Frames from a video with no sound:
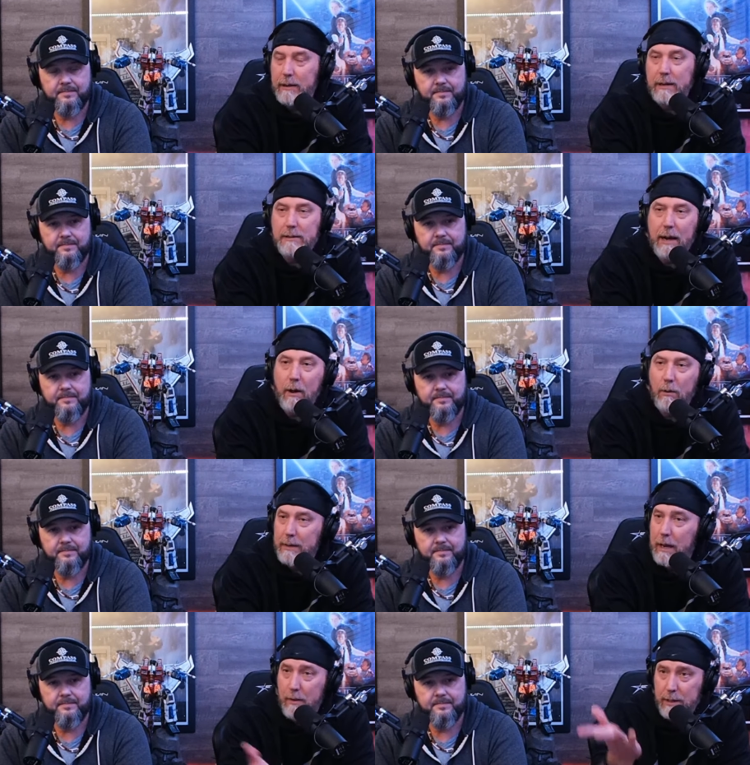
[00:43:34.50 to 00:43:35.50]
Speaker 1: gets out.
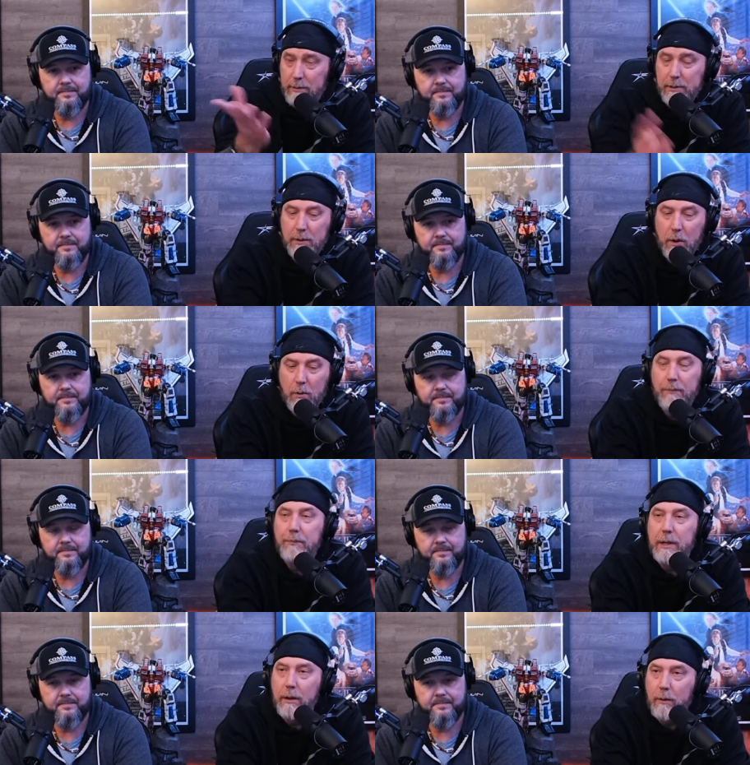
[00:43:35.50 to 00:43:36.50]
Now he was gonna go,
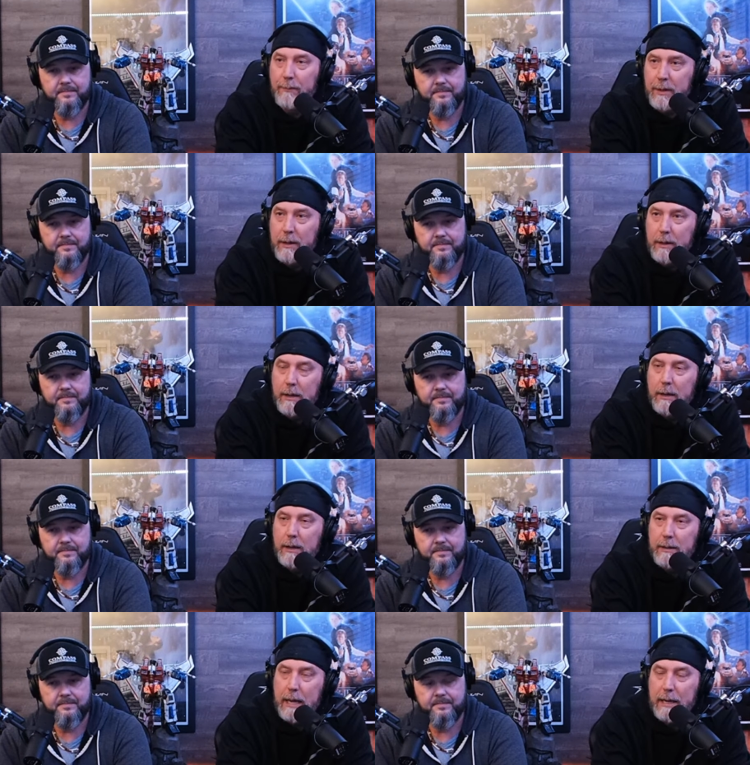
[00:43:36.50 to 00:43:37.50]
you know,
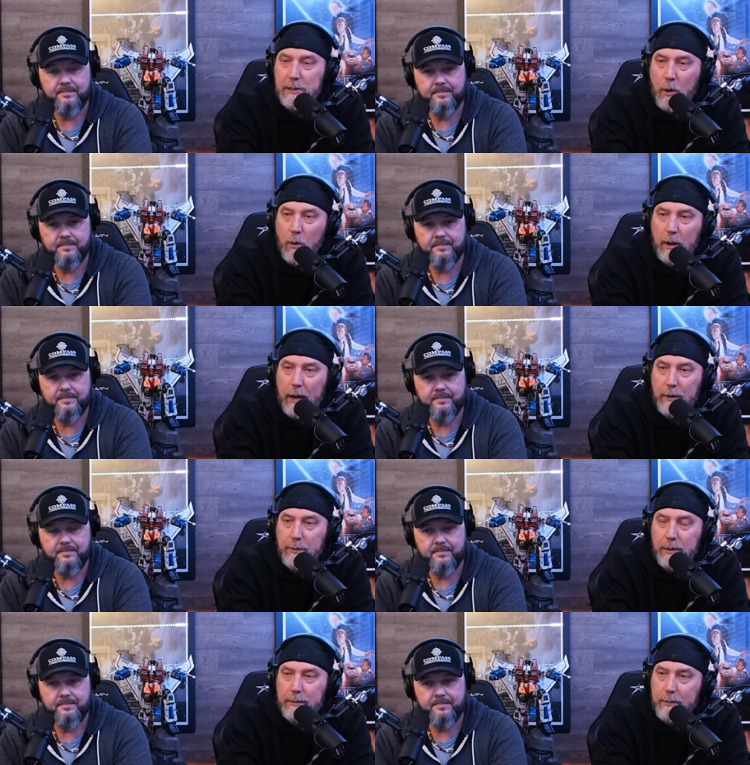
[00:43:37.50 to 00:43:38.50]
take his own life.
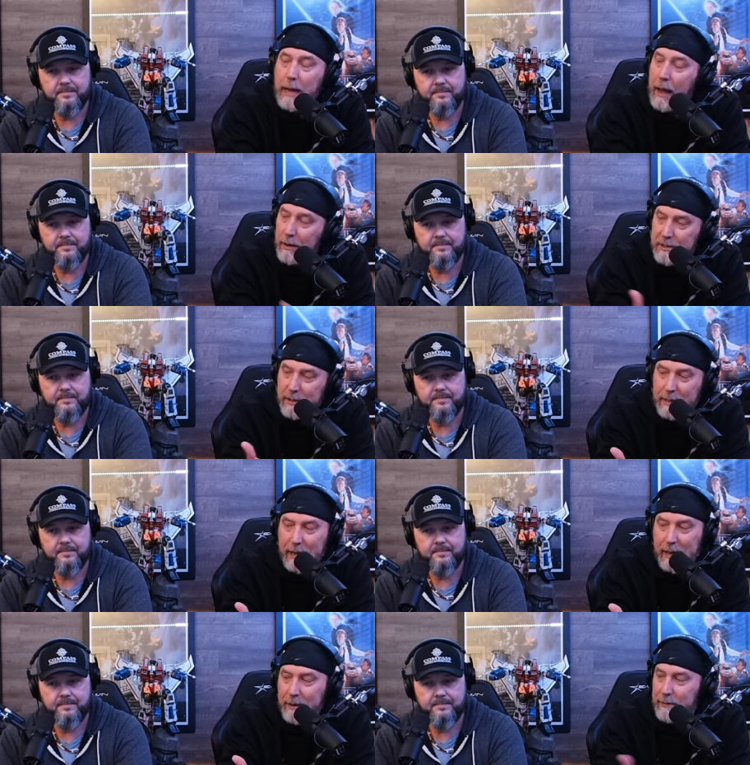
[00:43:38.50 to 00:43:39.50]
But Alicent
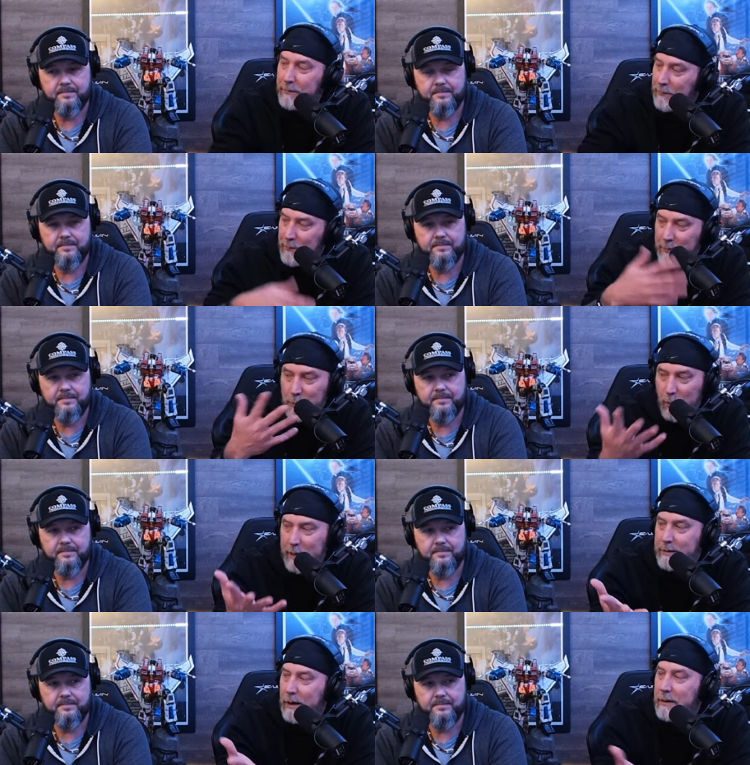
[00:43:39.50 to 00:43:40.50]
again,
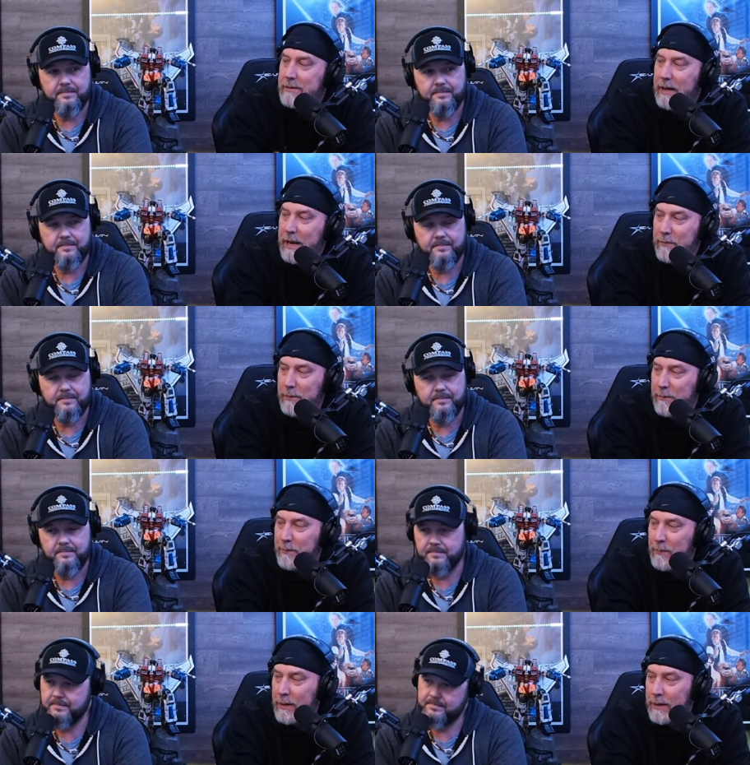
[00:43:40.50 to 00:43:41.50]
right there to save him.
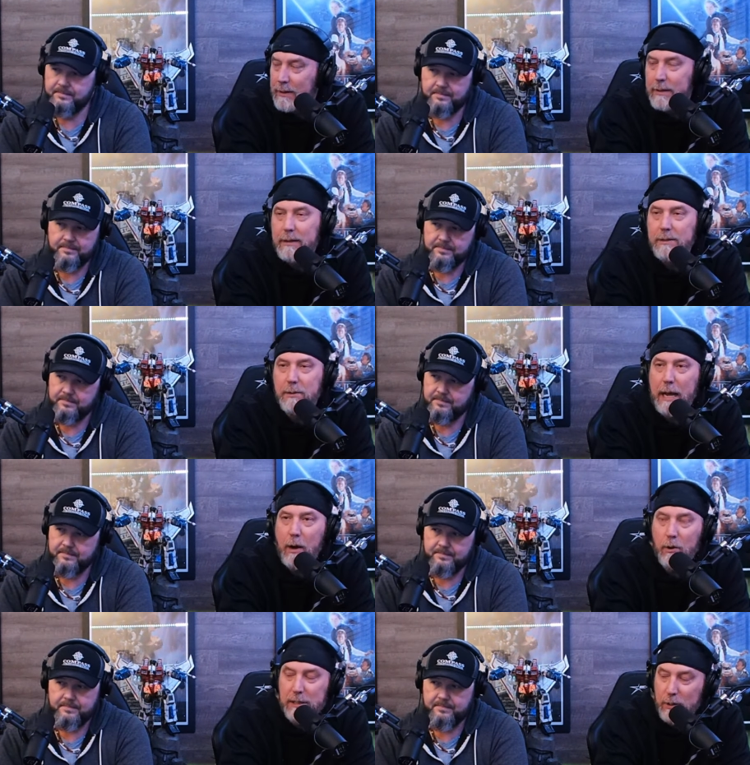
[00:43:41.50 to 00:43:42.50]
So now
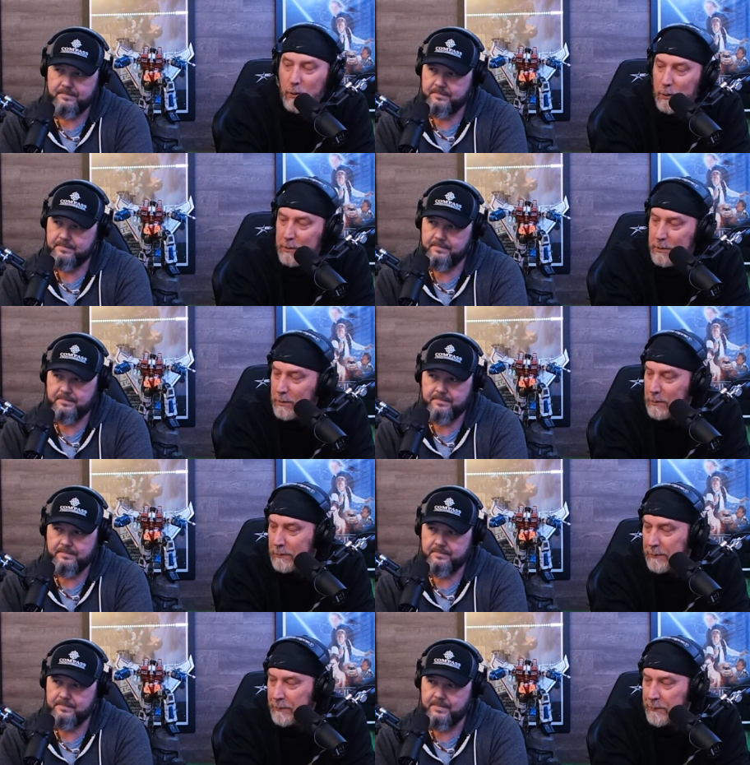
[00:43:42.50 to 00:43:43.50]
who's he loyal to?
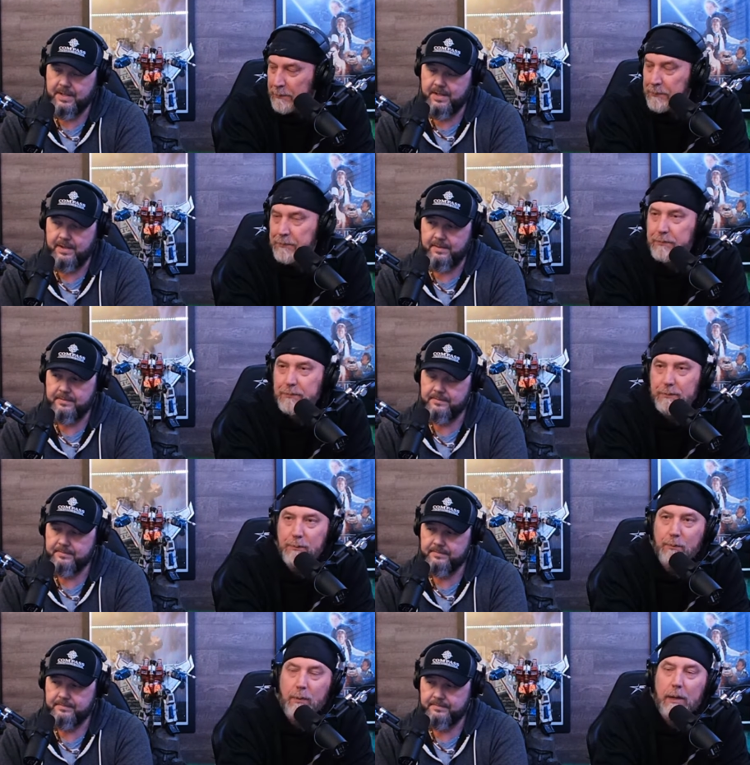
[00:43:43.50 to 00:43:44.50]
Yeah
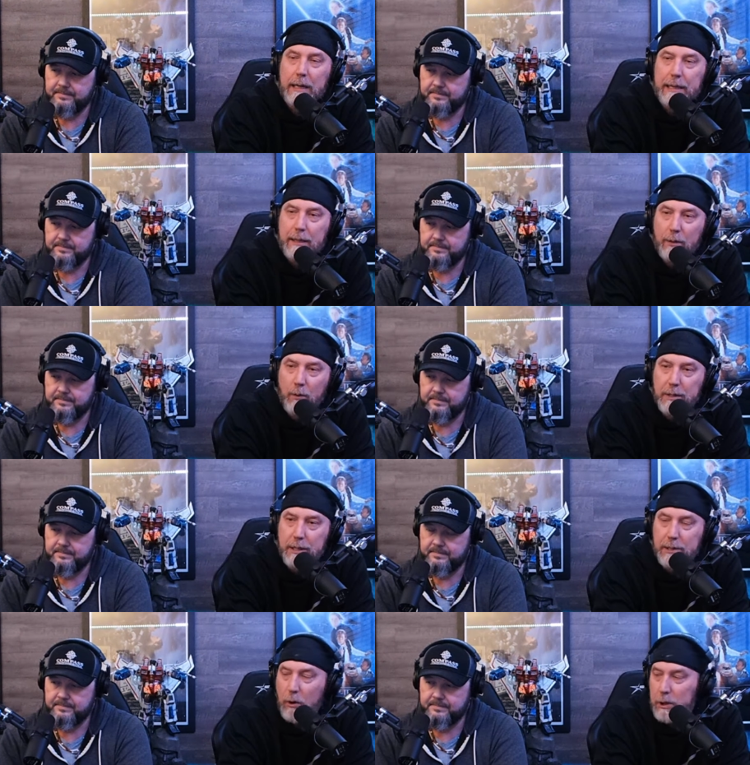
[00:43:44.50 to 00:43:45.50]
when she
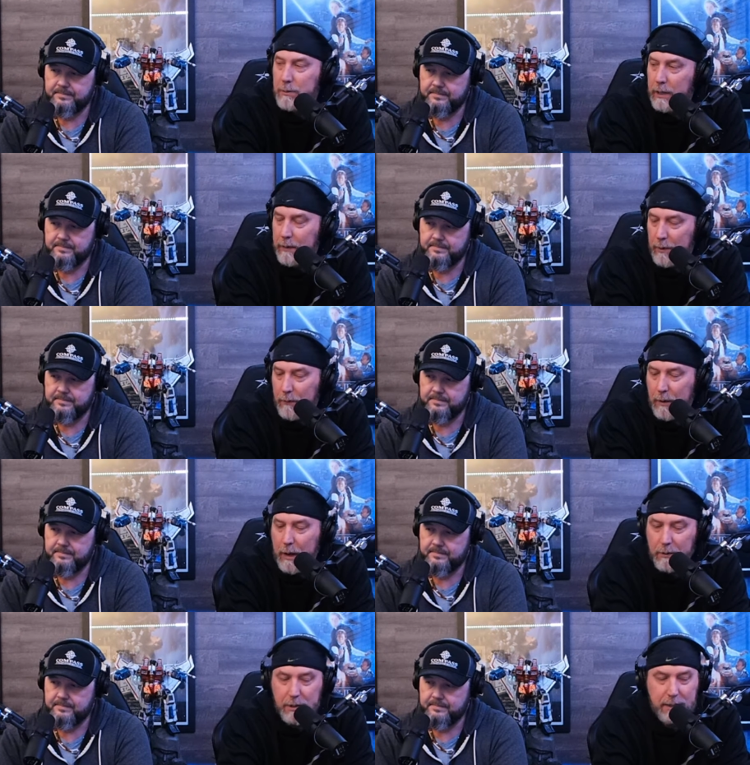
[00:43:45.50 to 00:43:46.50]
starts believing her
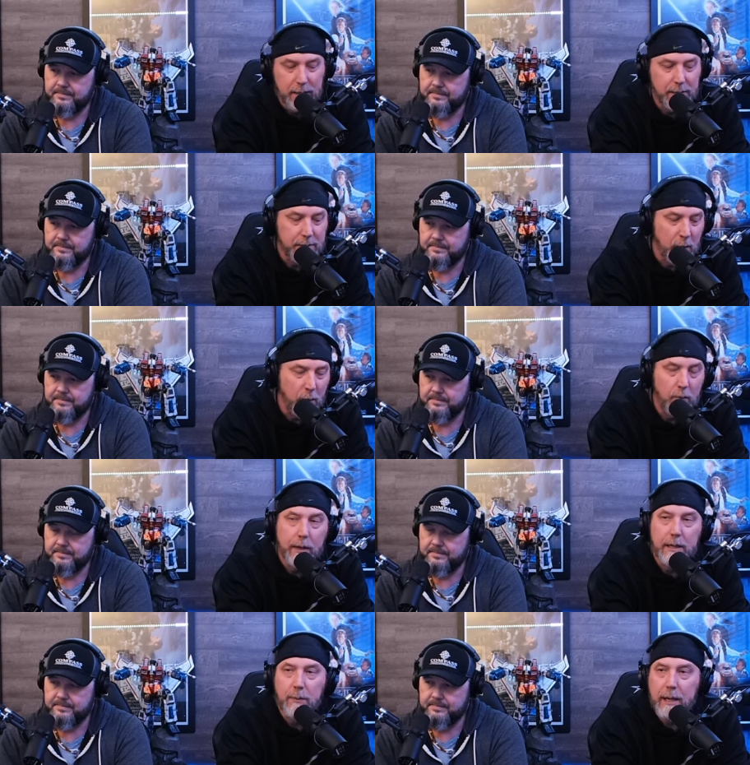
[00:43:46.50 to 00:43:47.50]
father's shit. So we
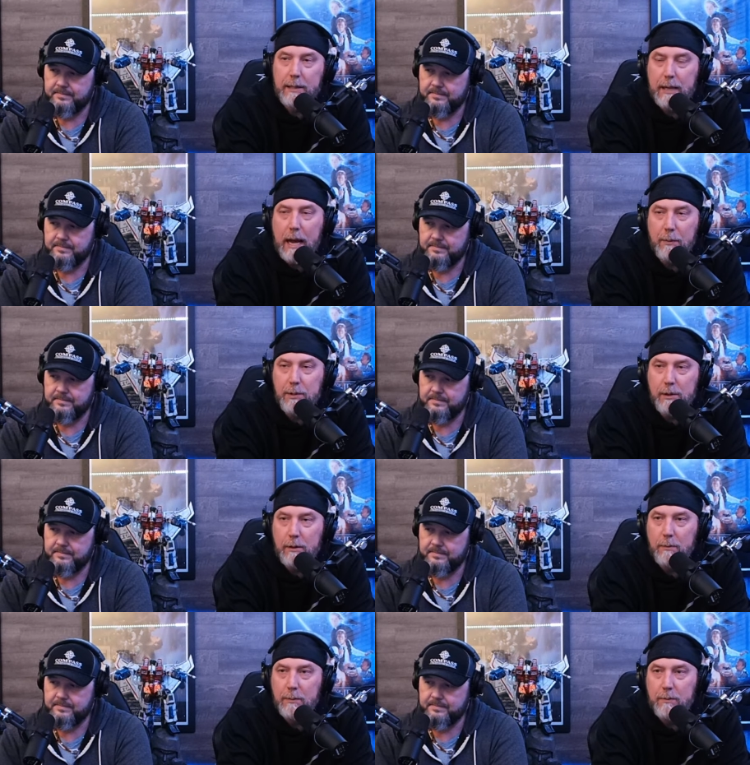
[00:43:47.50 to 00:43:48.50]
get the big time
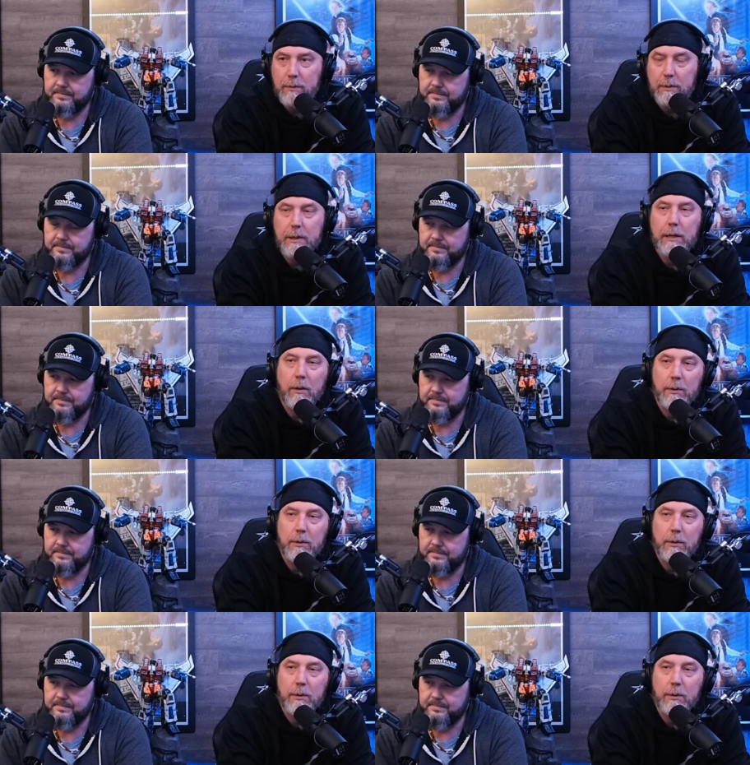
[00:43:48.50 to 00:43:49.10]
jump, you know,